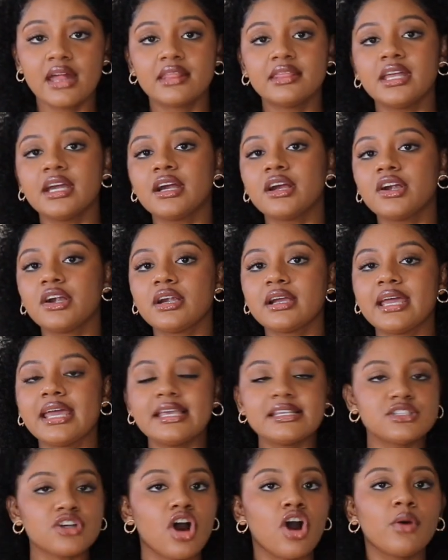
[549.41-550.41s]
There
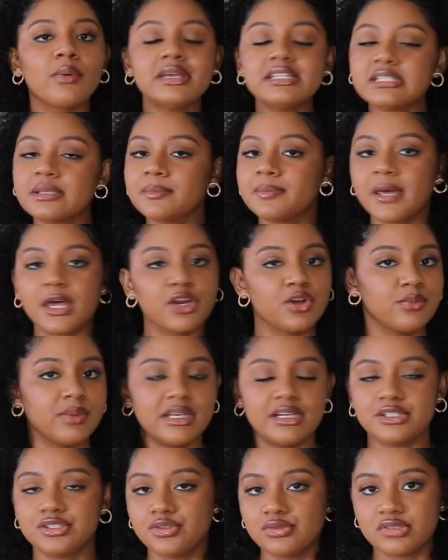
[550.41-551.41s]
is always a better
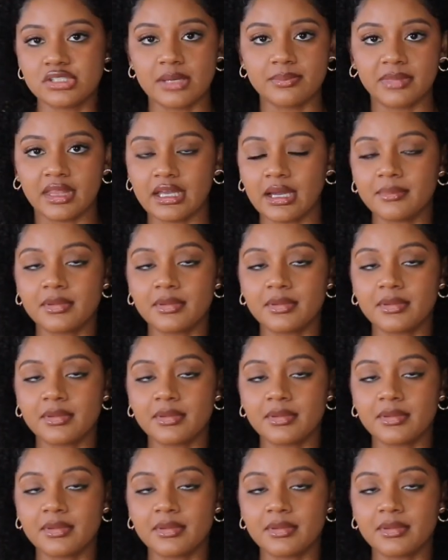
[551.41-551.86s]
way to do something.